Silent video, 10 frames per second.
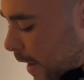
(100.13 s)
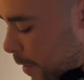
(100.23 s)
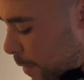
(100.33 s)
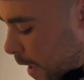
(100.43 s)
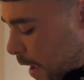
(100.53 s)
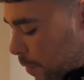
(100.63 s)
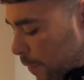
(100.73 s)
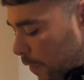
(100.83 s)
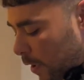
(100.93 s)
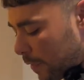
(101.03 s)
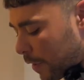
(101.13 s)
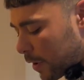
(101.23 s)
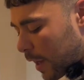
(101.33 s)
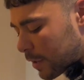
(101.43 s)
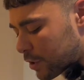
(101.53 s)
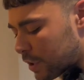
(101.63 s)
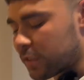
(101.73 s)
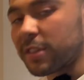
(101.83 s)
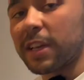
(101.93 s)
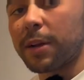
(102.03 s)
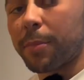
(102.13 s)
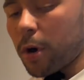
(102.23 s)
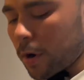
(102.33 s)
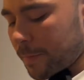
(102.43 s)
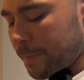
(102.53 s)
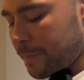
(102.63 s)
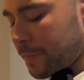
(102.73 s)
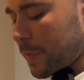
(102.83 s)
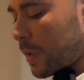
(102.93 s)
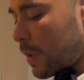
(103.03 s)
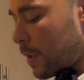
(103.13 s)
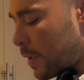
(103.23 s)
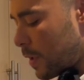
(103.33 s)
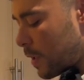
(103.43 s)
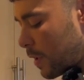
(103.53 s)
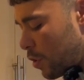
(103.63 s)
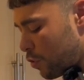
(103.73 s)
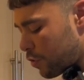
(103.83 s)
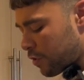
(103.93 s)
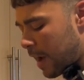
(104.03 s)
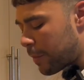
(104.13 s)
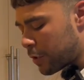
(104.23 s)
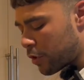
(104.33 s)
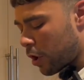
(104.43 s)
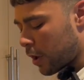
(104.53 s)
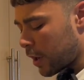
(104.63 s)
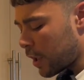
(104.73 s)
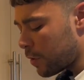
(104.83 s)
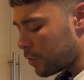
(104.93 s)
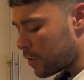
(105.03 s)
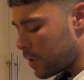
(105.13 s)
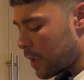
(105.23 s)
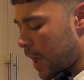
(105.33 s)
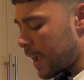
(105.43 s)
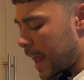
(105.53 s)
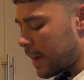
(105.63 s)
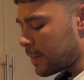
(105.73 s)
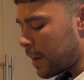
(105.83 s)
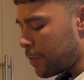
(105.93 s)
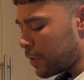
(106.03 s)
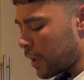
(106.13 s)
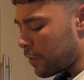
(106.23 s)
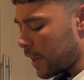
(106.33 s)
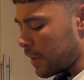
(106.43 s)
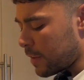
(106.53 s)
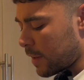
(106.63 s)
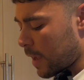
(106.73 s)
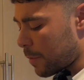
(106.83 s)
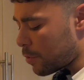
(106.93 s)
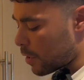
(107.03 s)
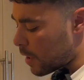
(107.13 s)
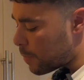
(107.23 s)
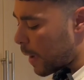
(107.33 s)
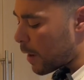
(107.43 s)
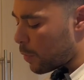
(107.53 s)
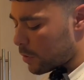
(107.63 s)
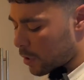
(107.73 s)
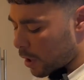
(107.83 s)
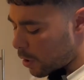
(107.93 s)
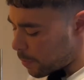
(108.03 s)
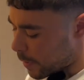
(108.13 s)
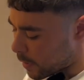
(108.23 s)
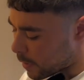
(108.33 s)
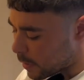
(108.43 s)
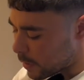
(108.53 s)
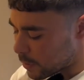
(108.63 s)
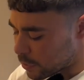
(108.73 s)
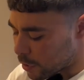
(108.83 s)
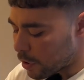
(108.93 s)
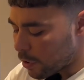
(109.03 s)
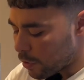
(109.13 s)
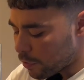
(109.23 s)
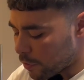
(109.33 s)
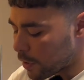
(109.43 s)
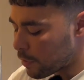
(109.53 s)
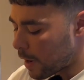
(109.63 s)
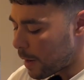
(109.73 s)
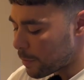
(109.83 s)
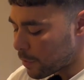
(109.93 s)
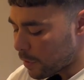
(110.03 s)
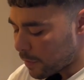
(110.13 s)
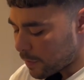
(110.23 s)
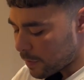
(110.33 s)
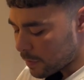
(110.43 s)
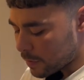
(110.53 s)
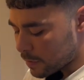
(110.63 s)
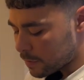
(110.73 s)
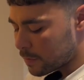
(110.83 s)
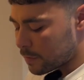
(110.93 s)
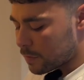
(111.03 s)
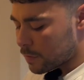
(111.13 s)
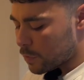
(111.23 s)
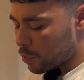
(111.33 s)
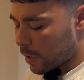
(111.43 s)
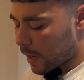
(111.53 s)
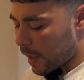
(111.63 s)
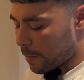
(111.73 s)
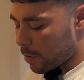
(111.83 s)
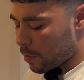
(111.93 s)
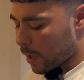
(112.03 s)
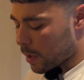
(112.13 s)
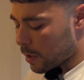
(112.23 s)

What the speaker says: It would be helpful if I could actually see the pot. 100 grams is all I'm going to use. Again, I said I'll put the ingredients in the caption. This bag will not open. So 100 grams of, ooh, that came out quick.